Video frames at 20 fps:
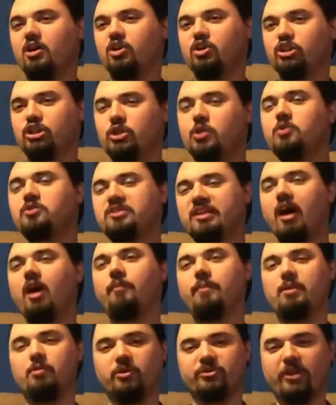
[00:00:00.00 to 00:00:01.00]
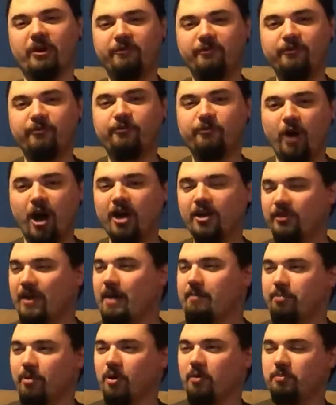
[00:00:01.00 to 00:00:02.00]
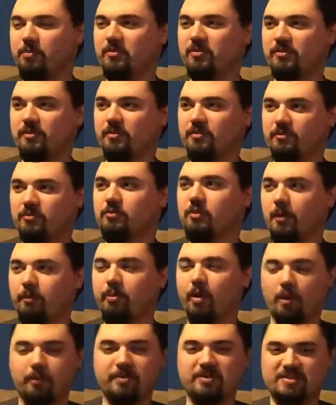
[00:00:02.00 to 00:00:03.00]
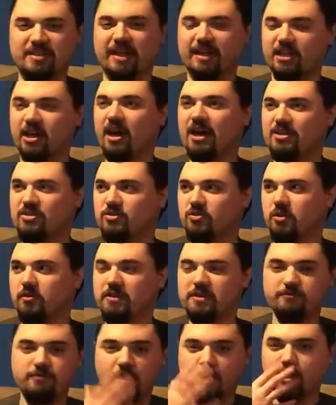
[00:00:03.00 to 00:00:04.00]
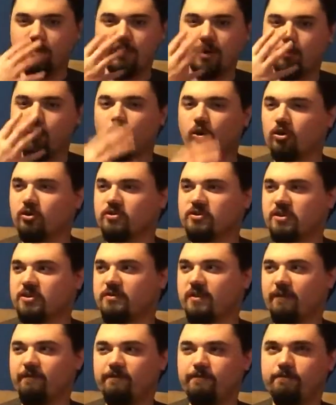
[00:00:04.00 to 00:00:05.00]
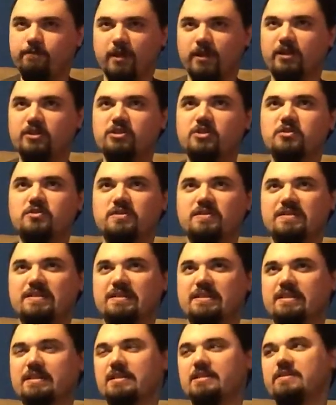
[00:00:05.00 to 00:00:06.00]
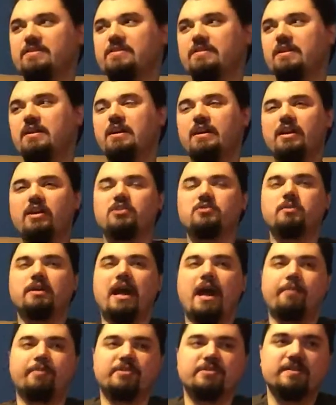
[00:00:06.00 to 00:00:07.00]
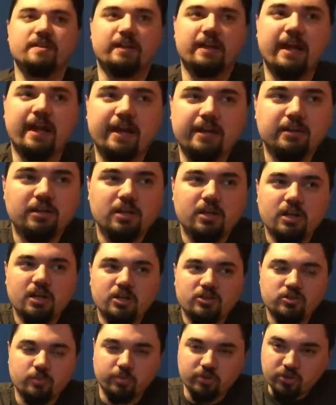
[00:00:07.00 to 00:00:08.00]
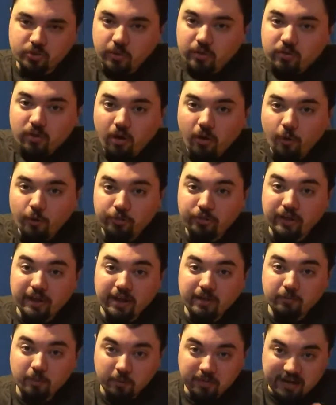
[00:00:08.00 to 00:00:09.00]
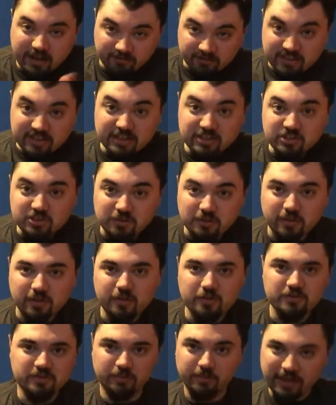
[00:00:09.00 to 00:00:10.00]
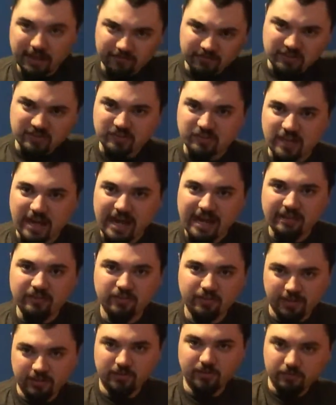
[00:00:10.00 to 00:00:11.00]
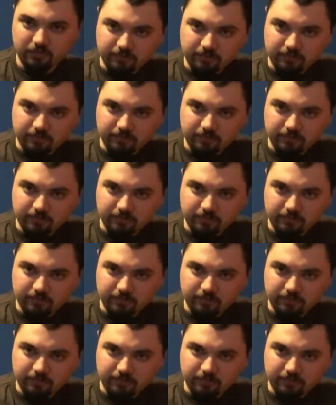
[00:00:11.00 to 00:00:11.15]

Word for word: You tell me what the fuck that purpose, a purpose that guy, sir. He's fucking up my words because how fucking useless he is. Here's what happens, okay? So we're doing the whole thing where we have the intros and we have the stats, like the